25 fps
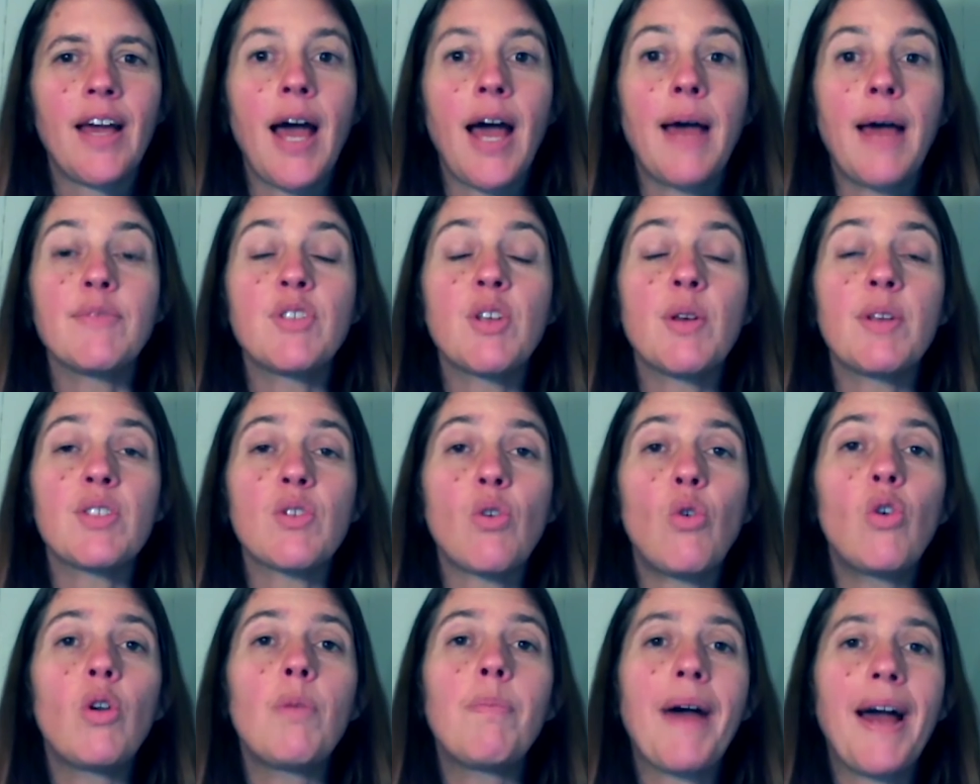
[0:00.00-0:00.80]
So it's
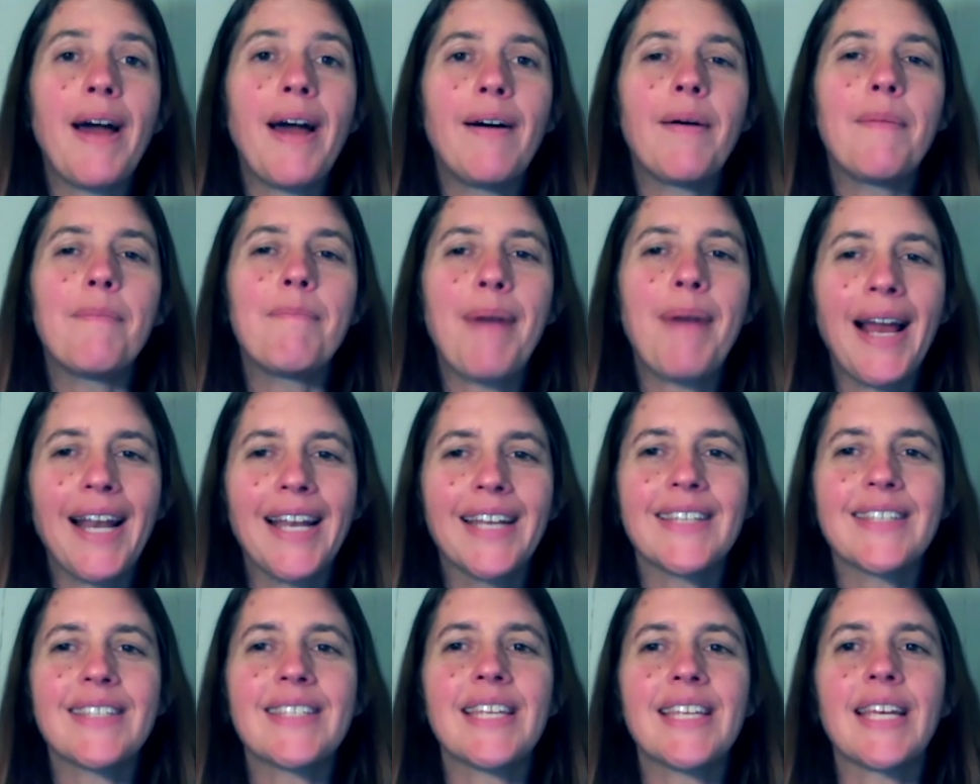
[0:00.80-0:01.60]
all about
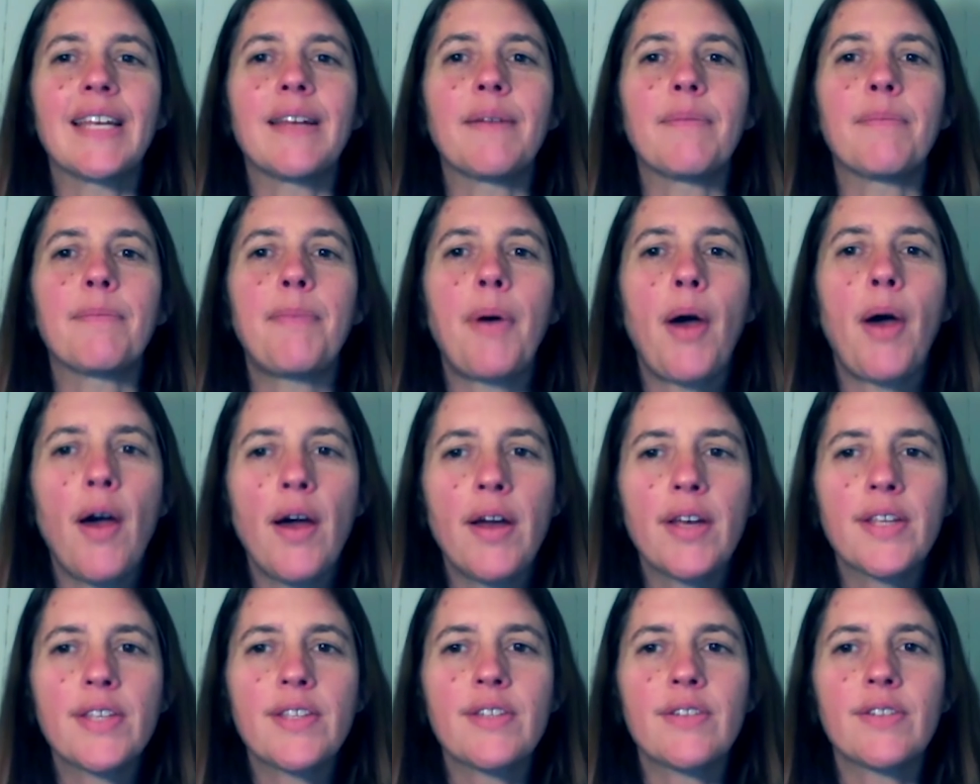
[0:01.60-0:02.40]
balancing
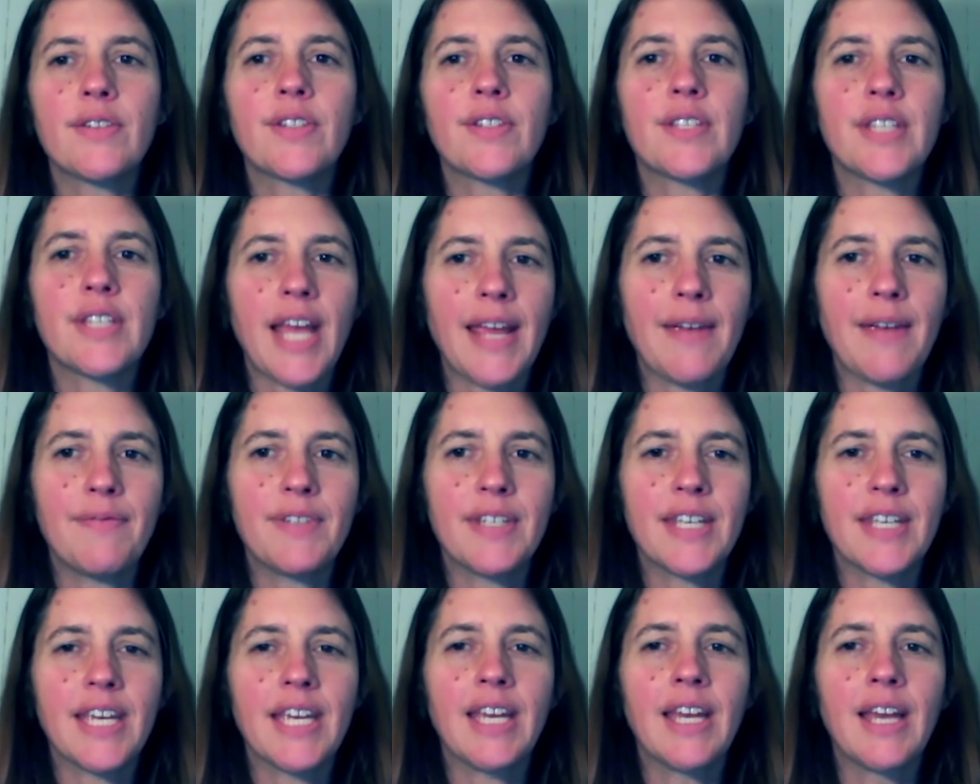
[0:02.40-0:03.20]
personal
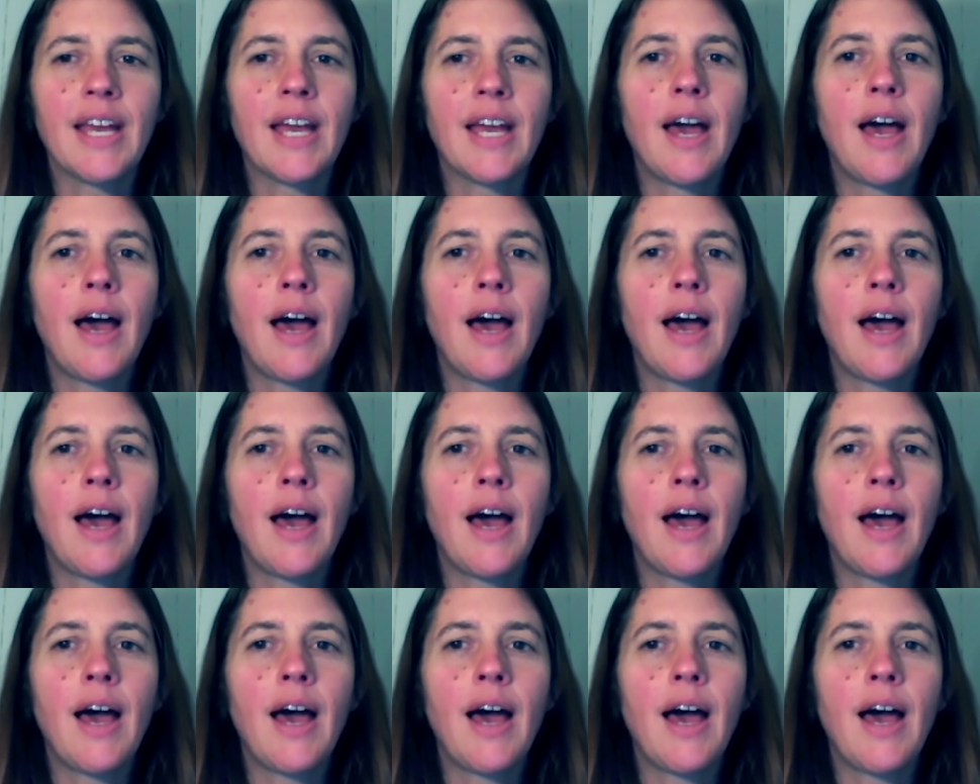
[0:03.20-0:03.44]
safety